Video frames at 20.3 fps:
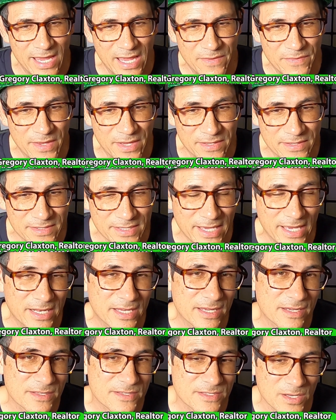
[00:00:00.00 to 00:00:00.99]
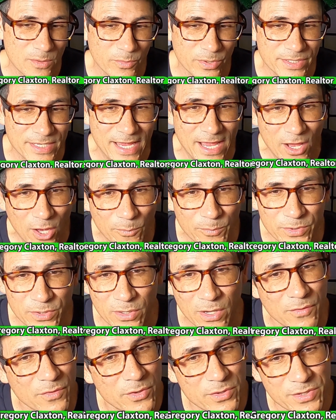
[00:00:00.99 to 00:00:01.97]
and then getting someone to help
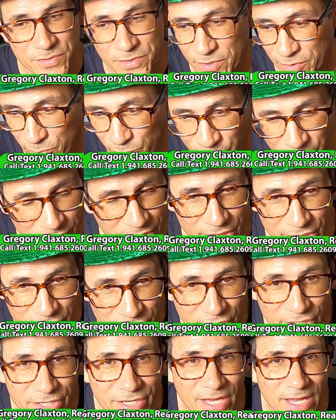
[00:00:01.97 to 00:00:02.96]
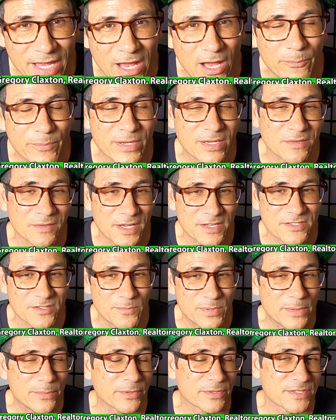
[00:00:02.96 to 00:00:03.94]
you, although they're really good at helping lots
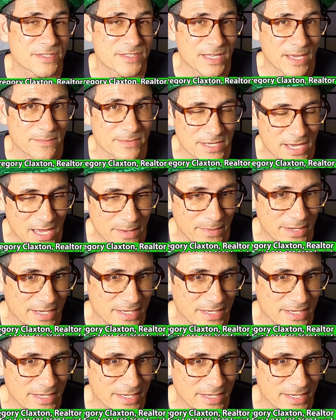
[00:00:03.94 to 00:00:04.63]
of people at the same time.